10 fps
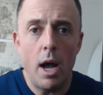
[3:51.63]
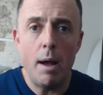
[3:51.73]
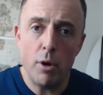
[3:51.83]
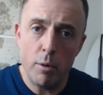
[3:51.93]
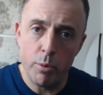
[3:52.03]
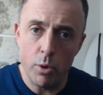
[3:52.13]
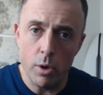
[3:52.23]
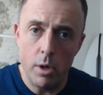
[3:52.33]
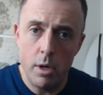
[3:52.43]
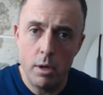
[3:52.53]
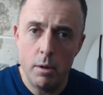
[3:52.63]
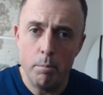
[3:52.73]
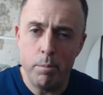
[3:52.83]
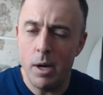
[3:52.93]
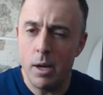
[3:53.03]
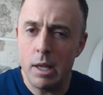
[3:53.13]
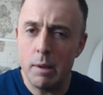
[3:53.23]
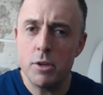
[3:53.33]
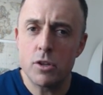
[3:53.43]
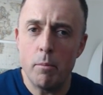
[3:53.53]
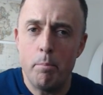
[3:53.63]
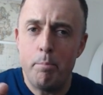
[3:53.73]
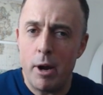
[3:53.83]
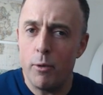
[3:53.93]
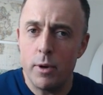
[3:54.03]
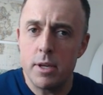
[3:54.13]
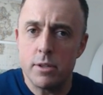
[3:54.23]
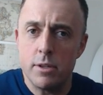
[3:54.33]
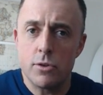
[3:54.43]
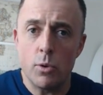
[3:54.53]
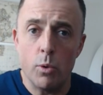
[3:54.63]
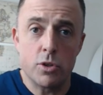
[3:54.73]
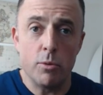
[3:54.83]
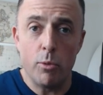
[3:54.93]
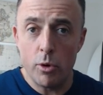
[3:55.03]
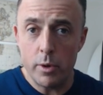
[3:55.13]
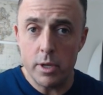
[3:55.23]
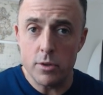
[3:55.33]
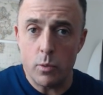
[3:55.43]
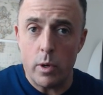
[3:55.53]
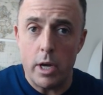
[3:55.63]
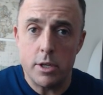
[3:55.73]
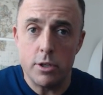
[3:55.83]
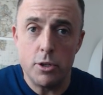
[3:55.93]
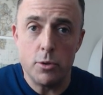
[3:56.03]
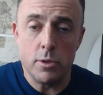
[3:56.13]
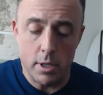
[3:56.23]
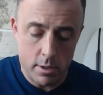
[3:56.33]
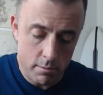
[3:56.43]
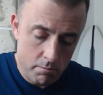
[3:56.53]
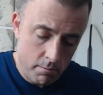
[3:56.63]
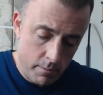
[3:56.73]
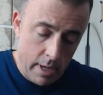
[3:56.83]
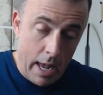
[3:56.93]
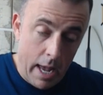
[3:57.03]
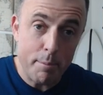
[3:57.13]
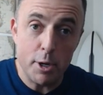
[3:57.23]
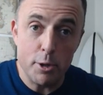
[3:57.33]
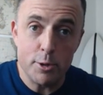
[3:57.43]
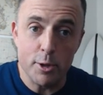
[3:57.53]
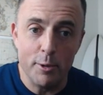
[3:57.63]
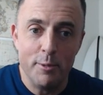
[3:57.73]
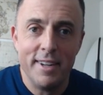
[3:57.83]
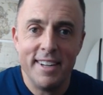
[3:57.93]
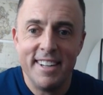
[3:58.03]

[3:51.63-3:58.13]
I'm on board, but give me some better reasons or some more reasons why I should use this. Happy to do so.